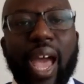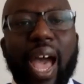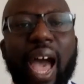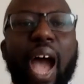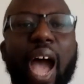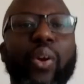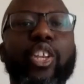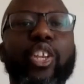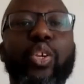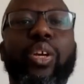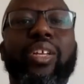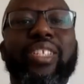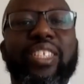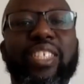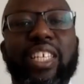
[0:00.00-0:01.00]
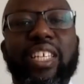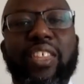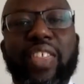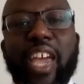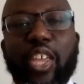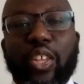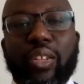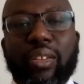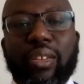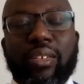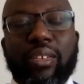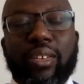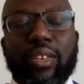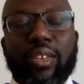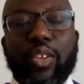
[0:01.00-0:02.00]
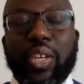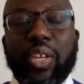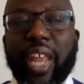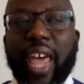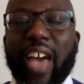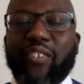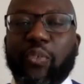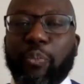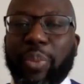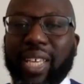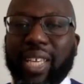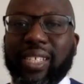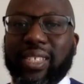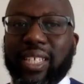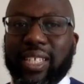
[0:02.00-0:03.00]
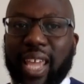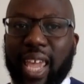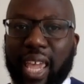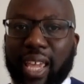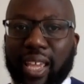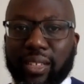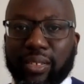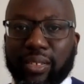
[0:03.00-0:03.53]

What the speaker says: How can you consider that you can have peace today